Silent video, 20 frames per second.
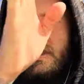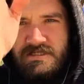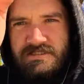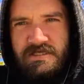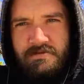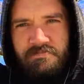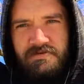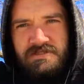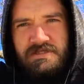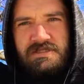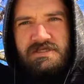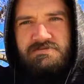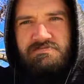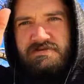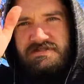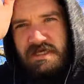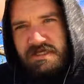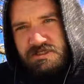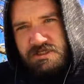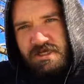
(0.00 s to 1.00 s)
going to dip into this
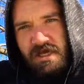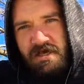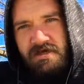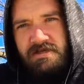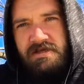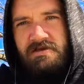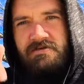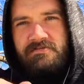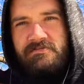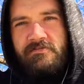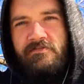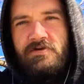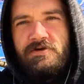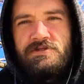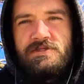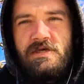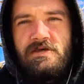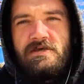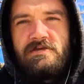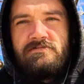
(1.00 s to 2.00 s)
potentiality for
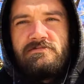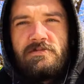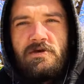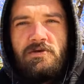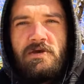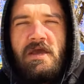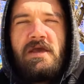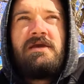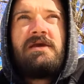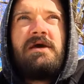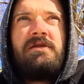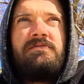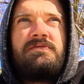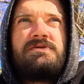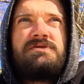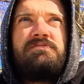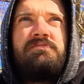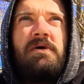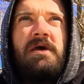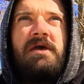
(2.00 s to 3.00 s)
a second, okay? Kind
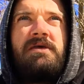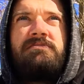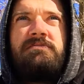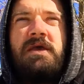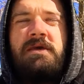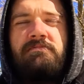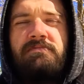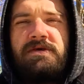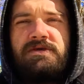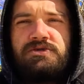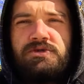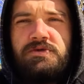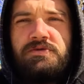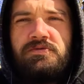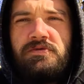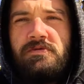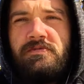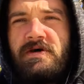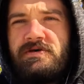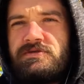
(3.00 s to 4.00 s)
of and be
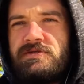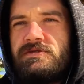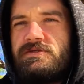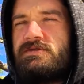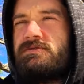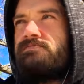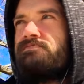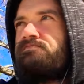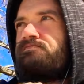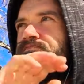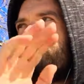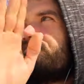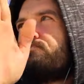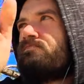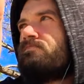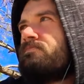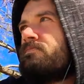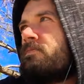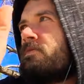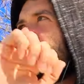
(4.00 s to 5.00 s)
truthful about this.
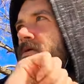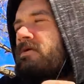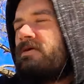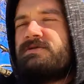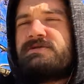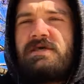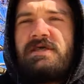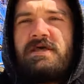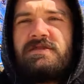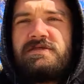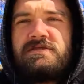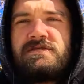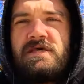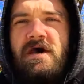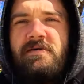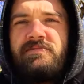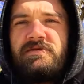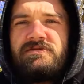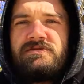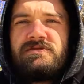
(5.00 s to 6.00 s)
Let's say that this
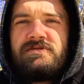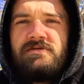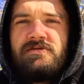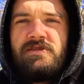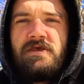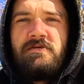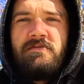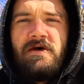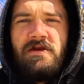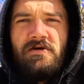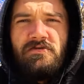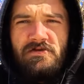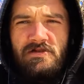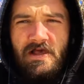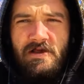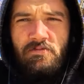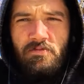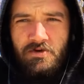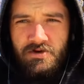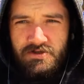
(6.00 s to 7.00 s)
happens. Think about all the
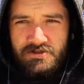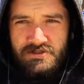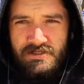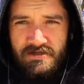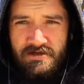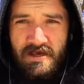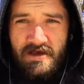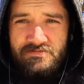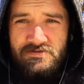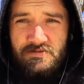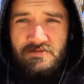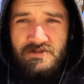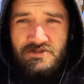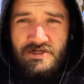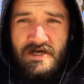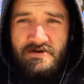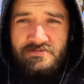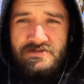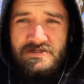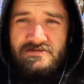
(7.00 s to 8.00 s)
light workers that have to be
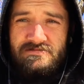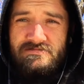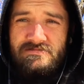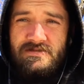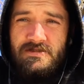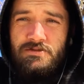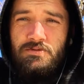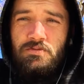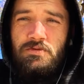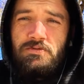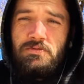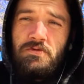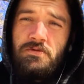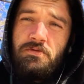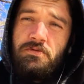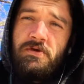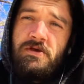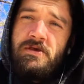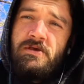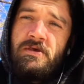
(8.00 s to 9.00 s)
drafted into World War
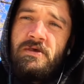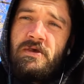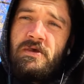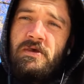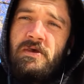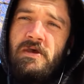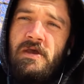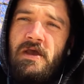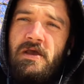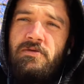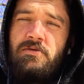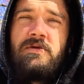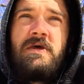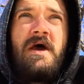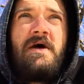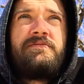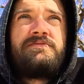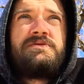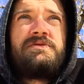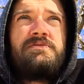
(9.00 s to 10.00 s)
III and would
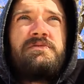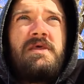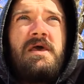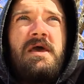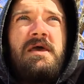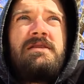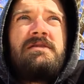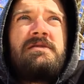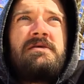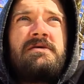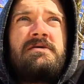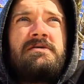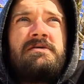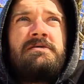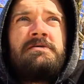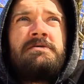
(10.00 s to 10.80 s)
have to then